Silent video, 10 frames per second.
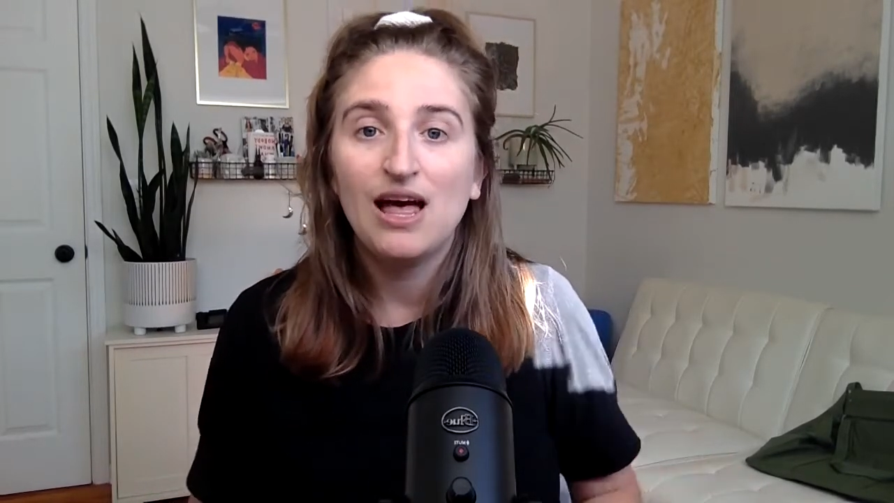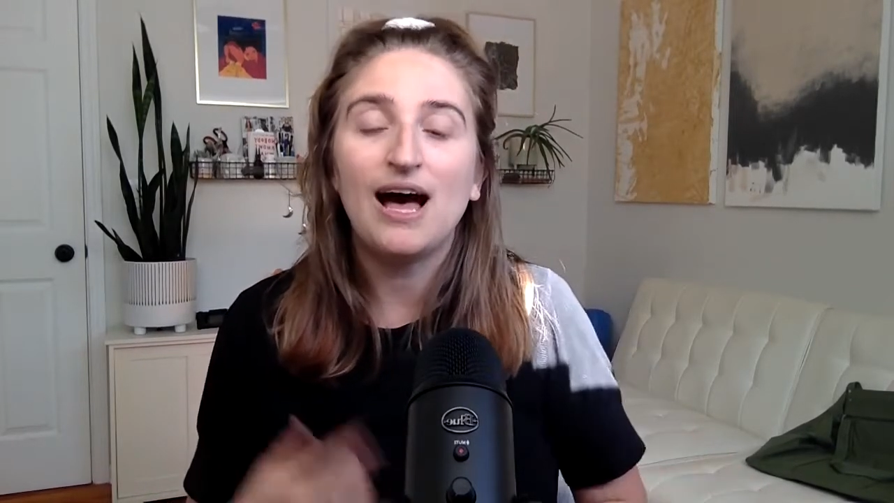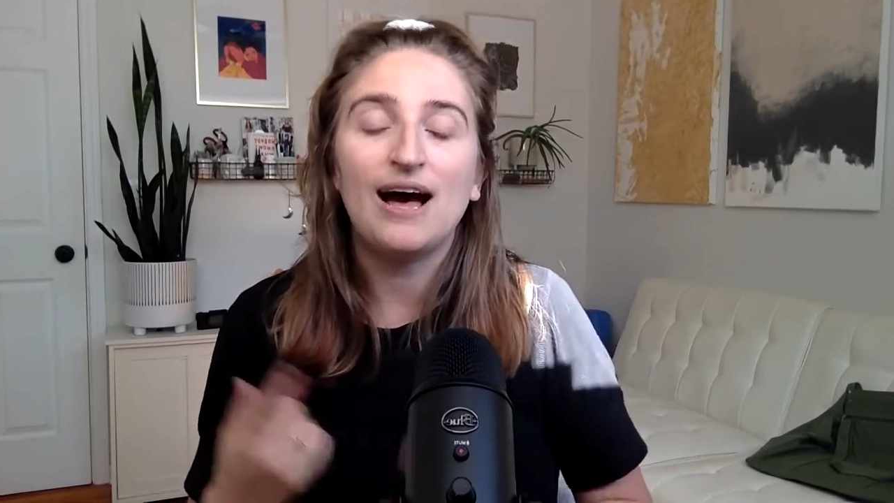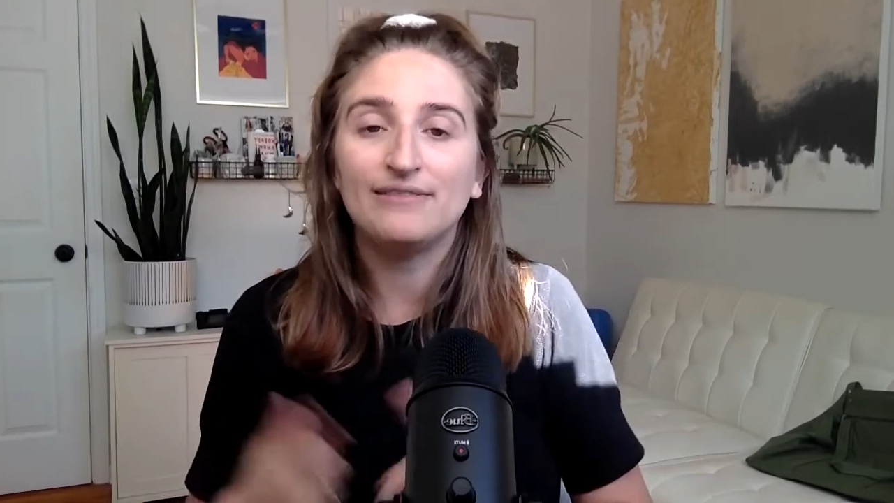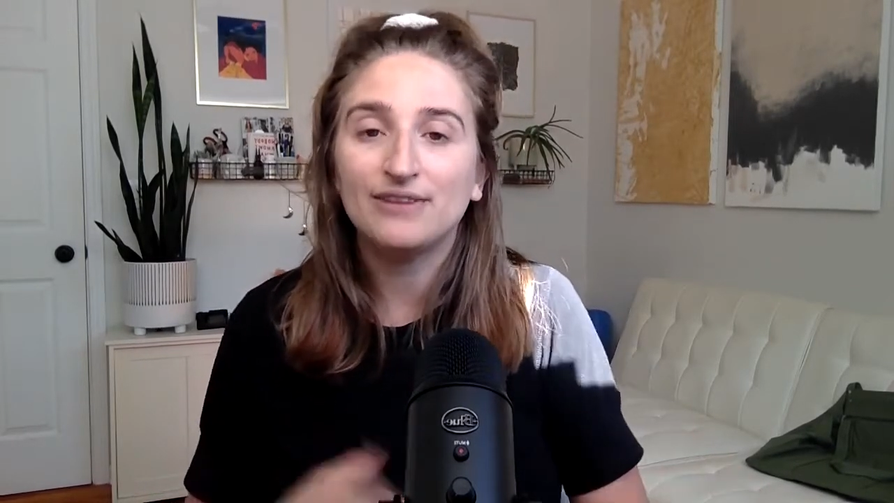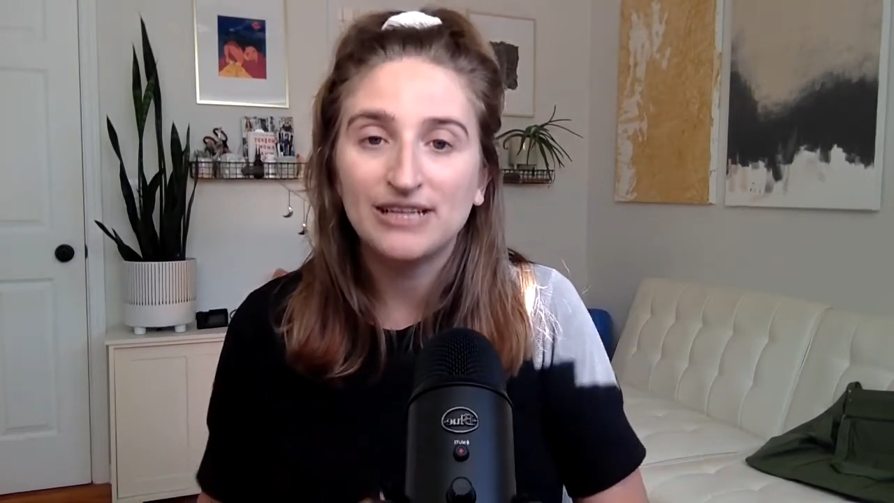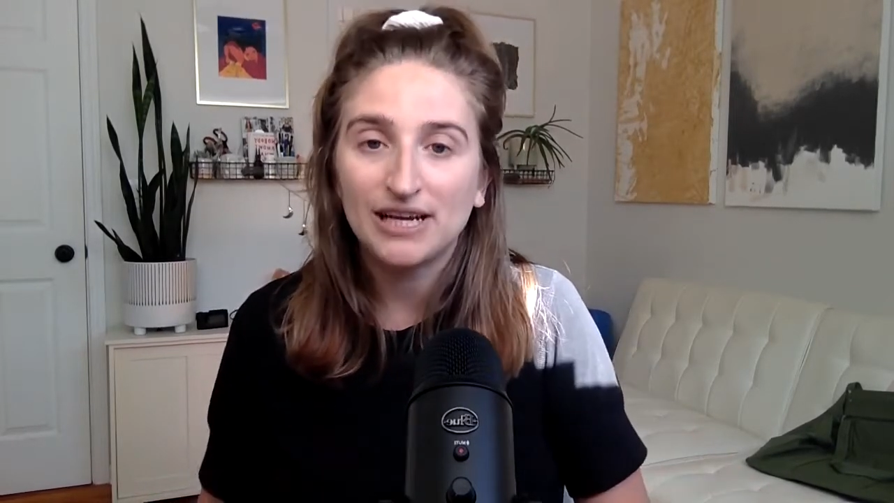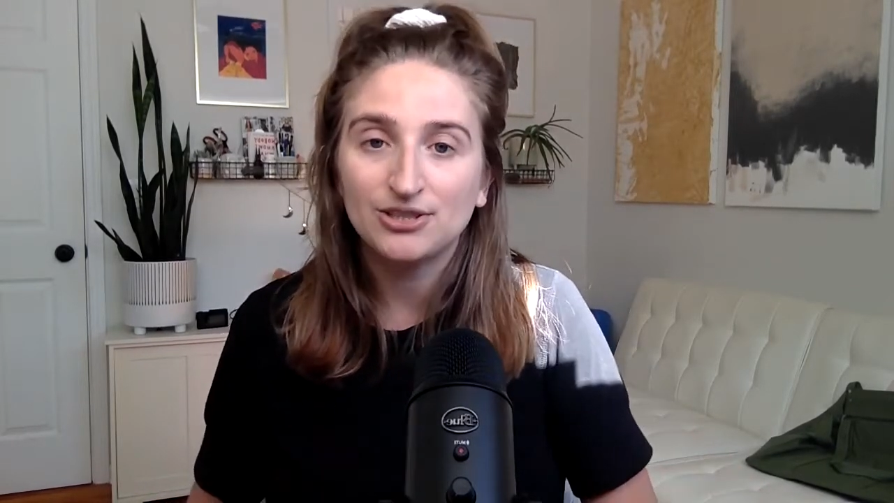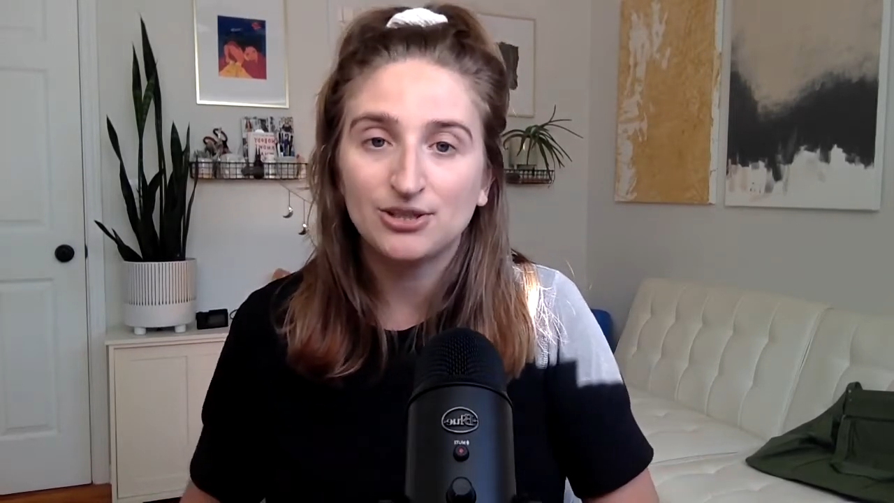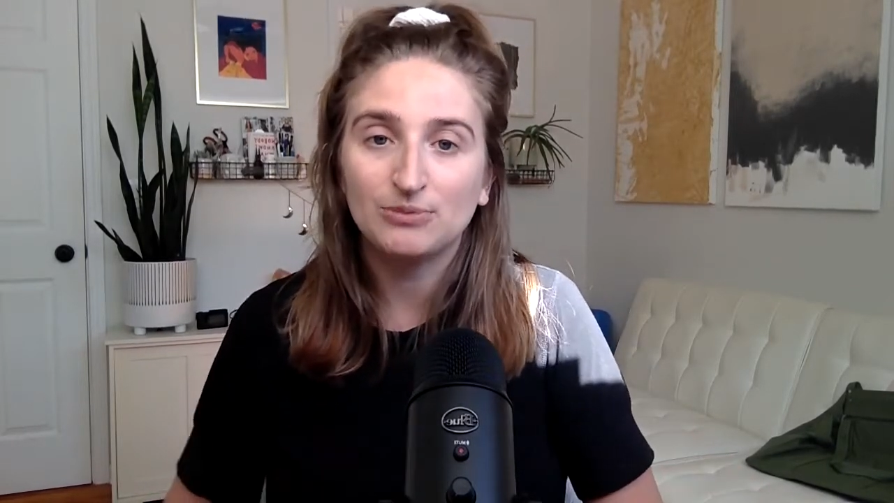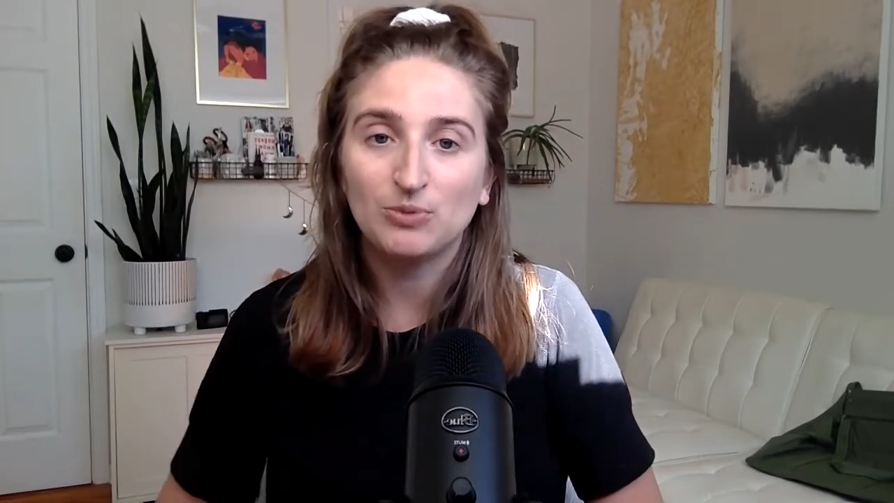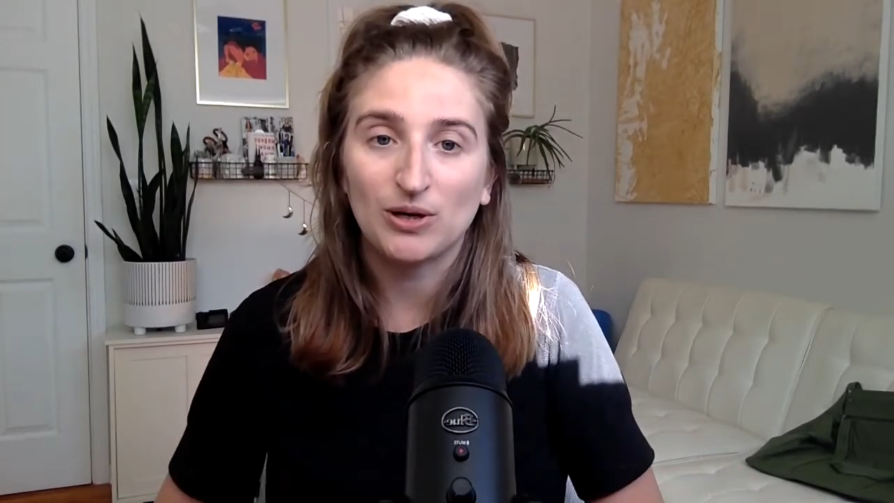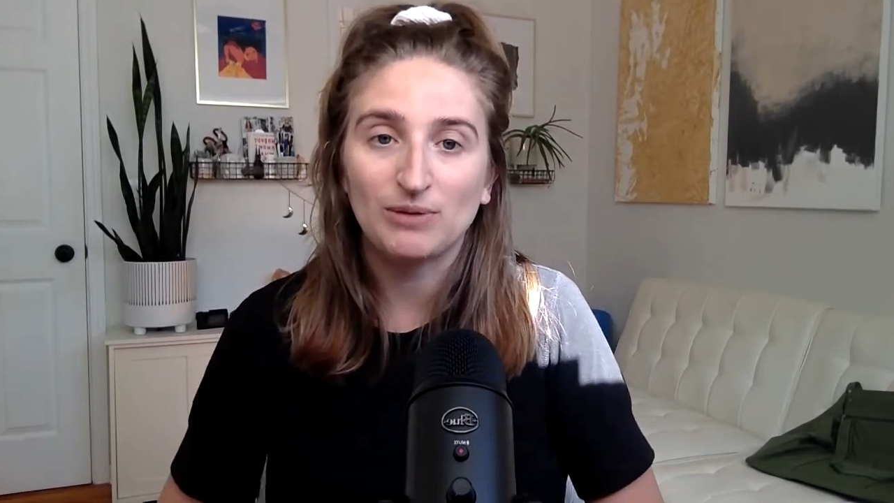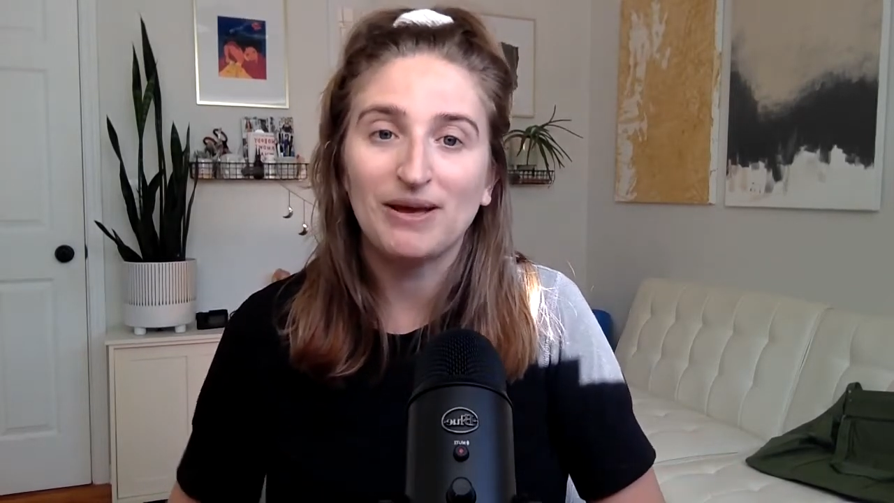Every day during morning